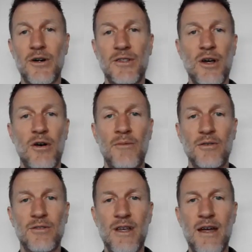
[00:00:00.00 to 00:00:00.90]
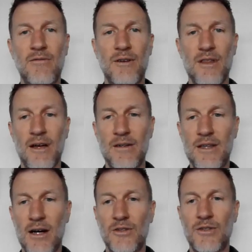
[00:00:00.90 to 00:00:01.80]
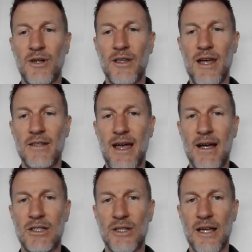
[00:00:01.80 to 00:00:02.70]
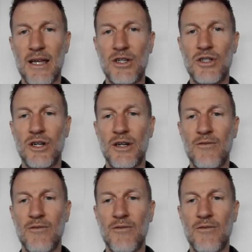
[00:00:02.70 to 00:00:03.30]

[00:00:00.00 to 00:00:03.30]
it's almost never the deltoid that's actually injured.